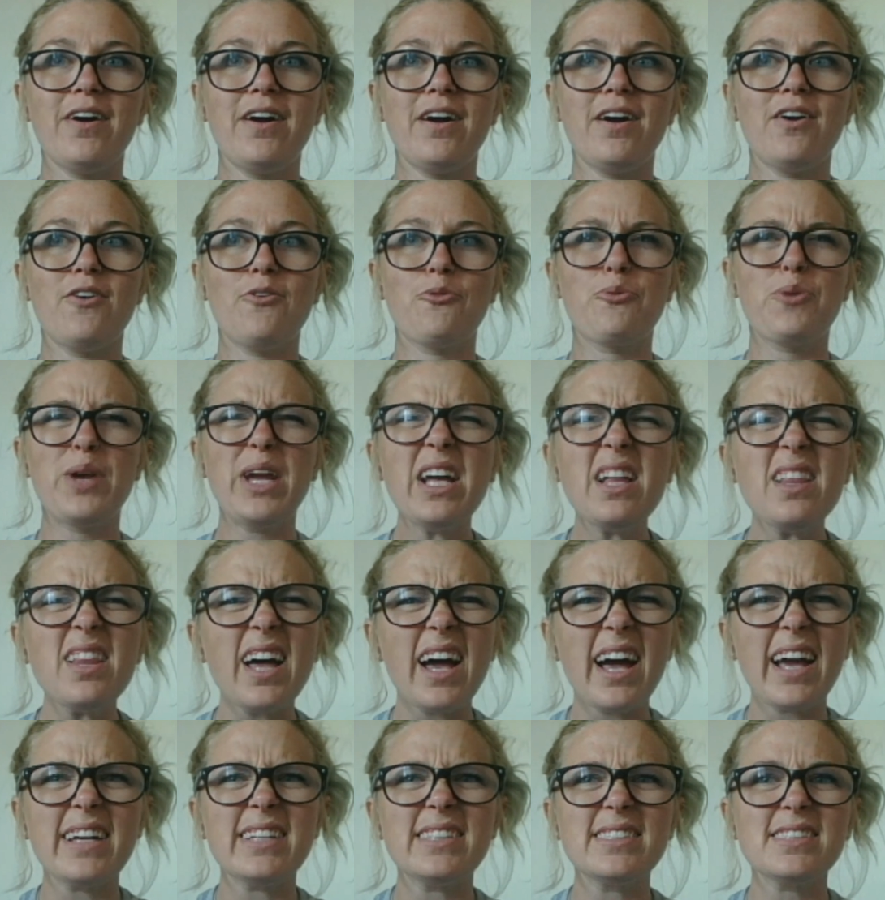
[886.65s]

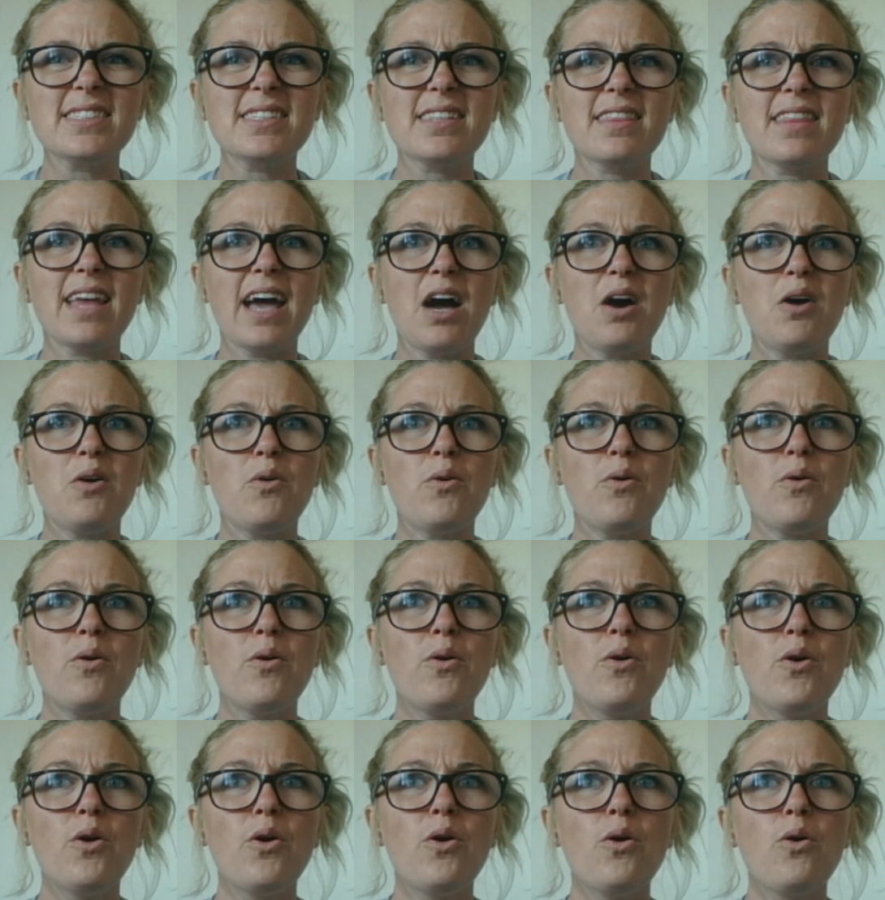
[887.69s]
realized that
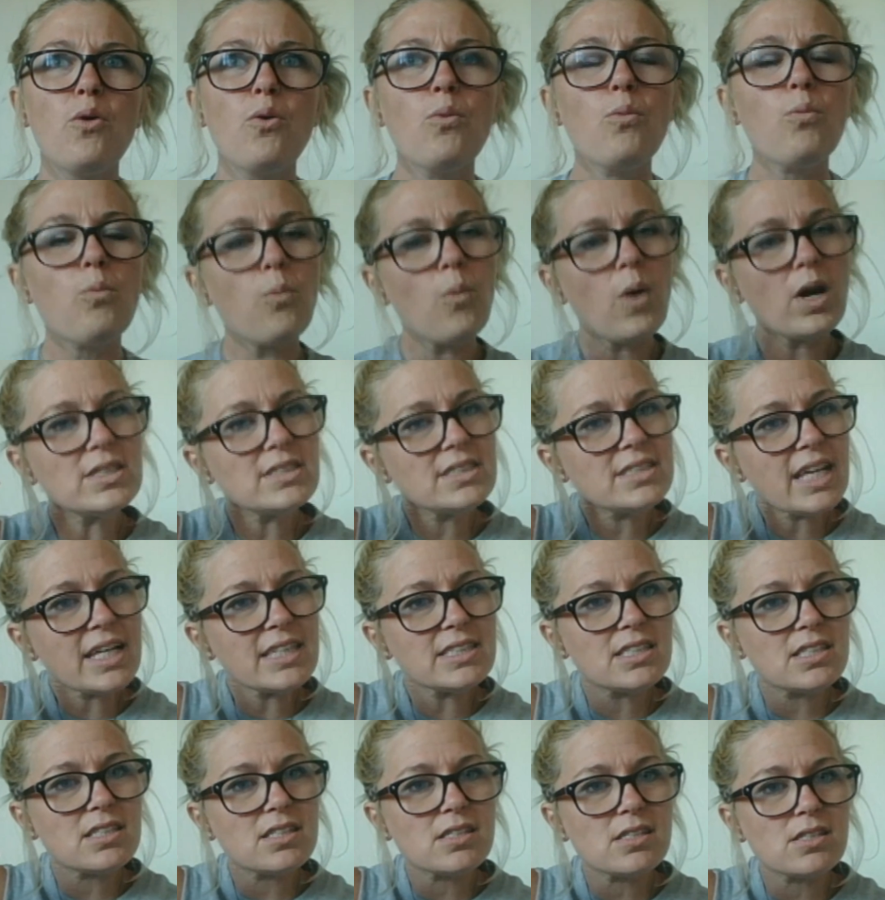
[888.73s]
once that
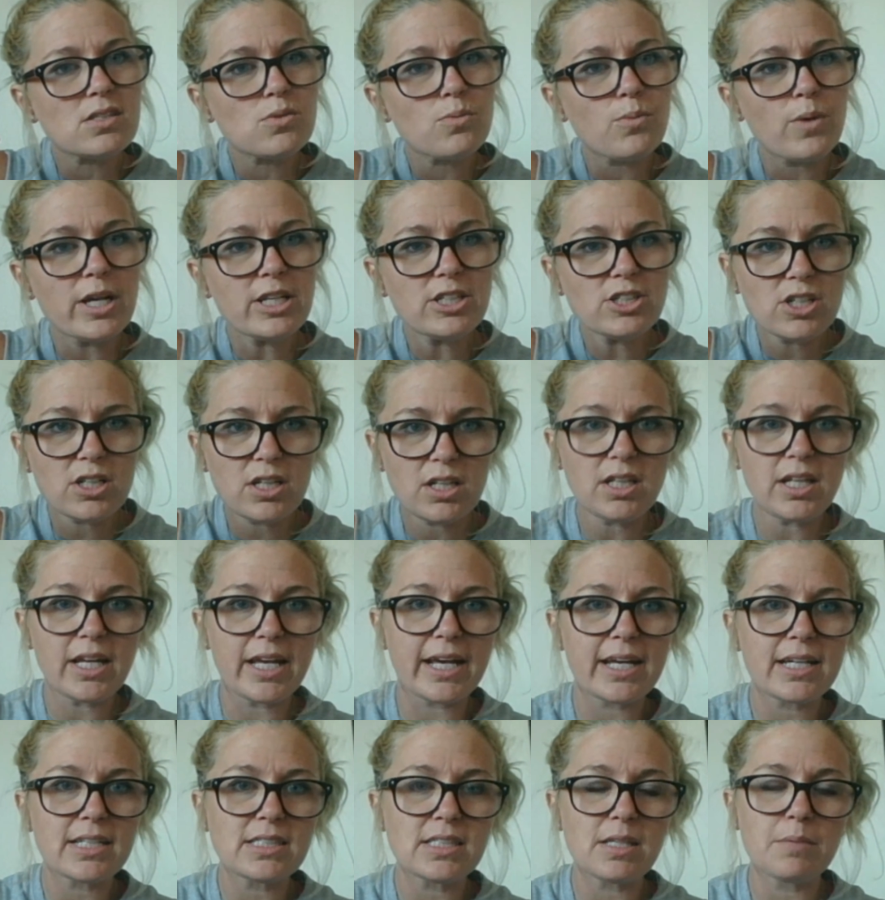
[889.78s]
switch
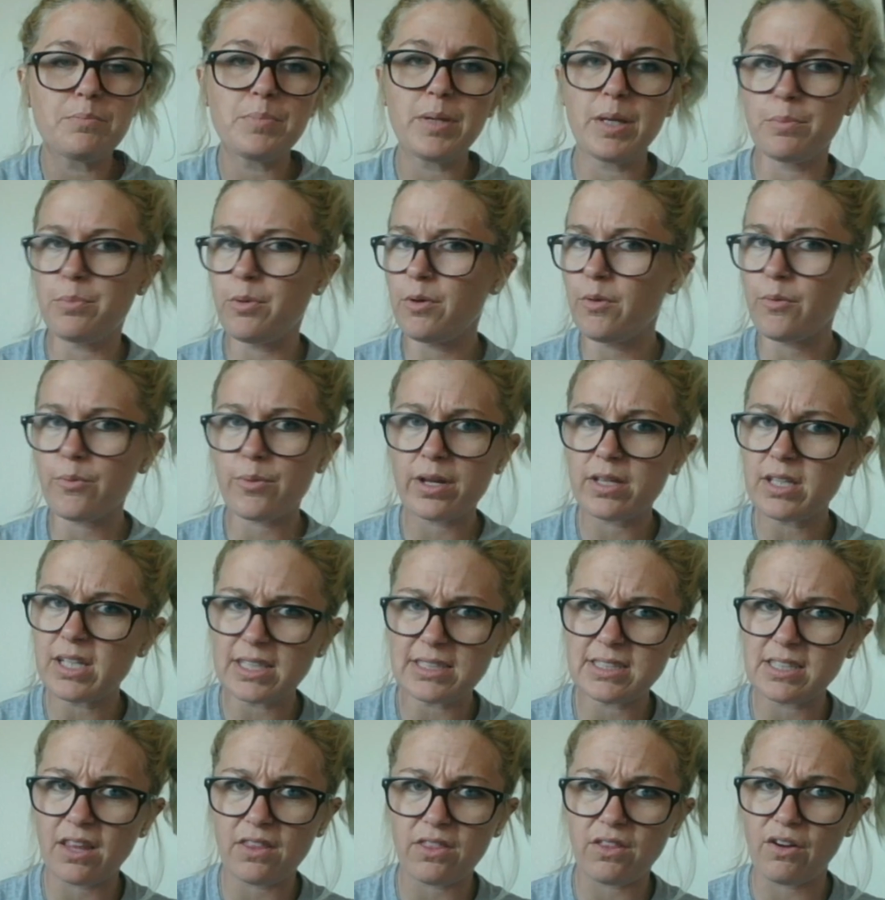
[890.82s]
clicks and people realize
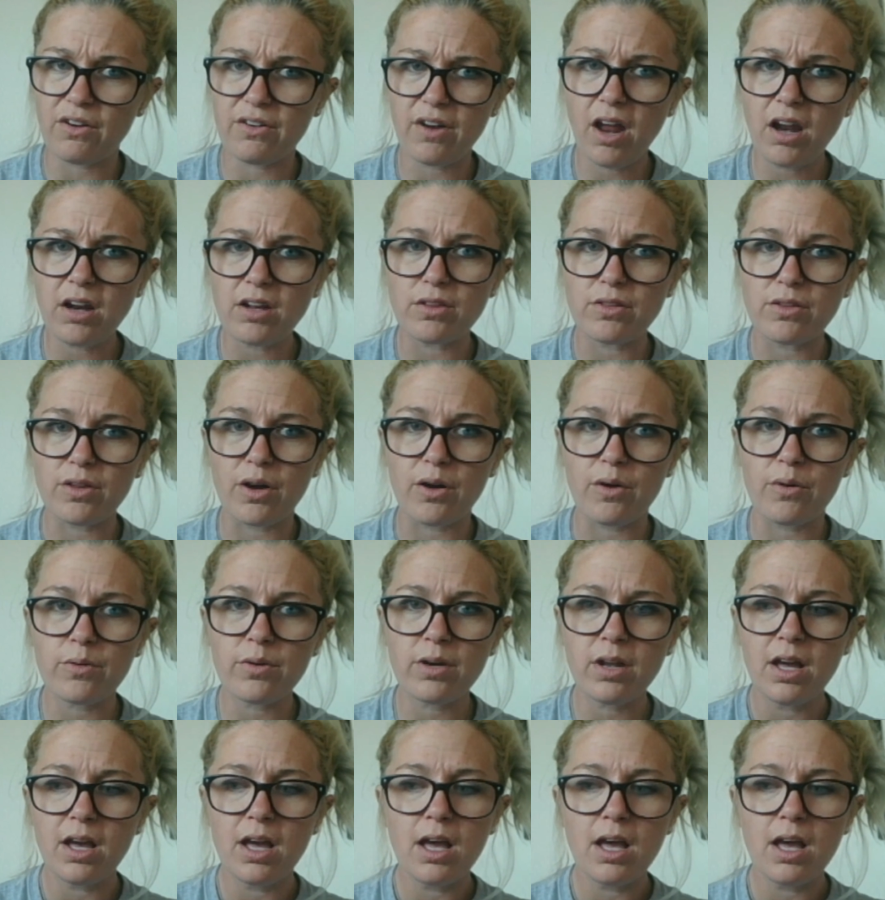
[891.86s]
that they're not alone,